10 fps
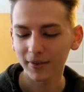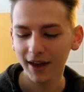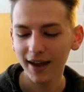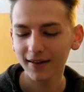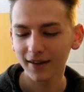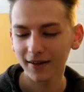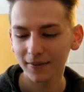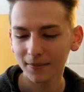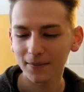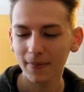Kayla.
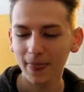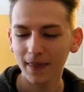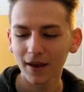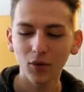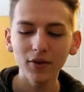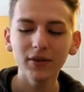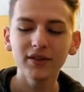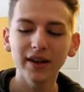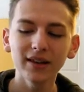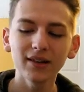What
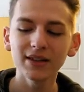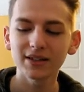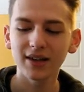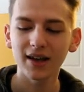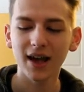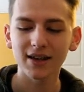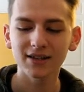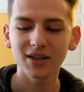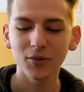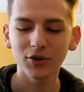ridiculous thing has
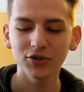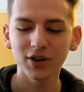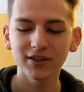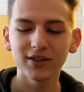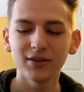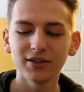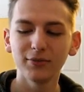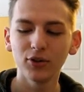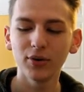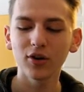someone tricked you into
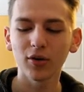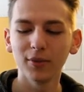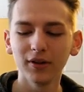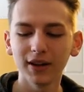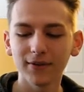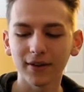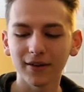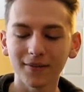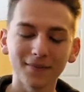doing or believing?